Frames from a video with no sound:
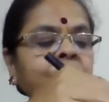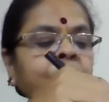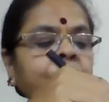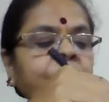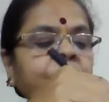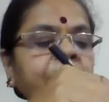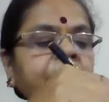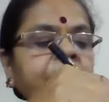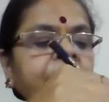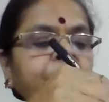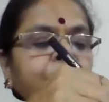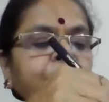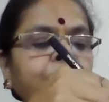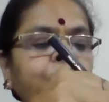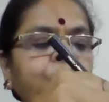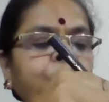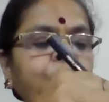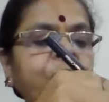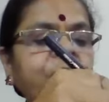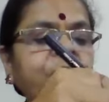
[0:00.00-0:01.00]
you can
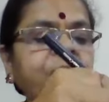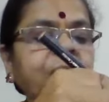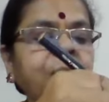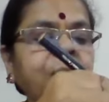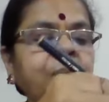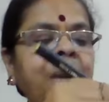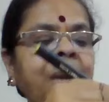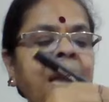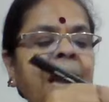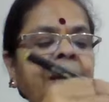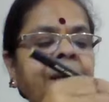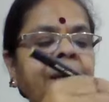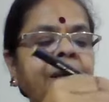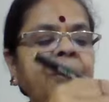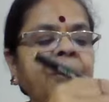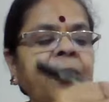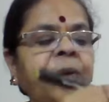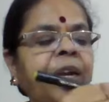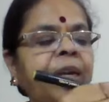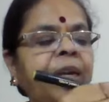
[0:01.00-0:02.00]
put a black
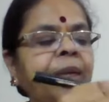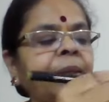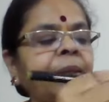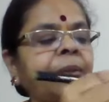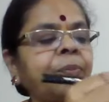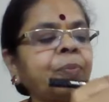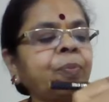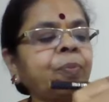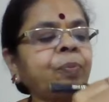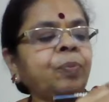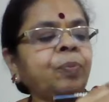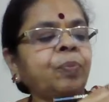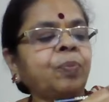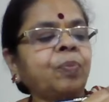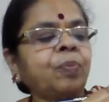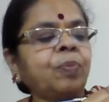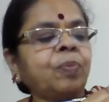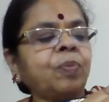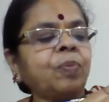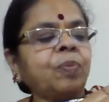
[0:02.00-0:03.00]
ring
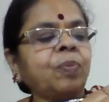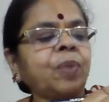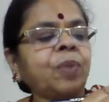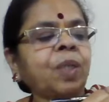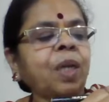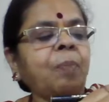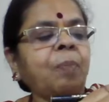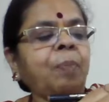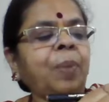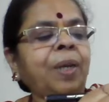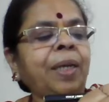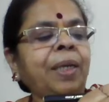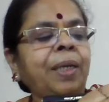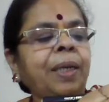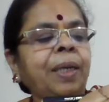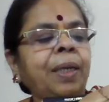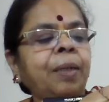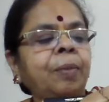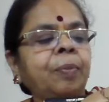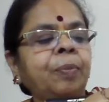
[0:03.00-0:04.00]

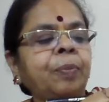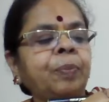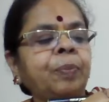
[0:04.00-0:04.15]
completely.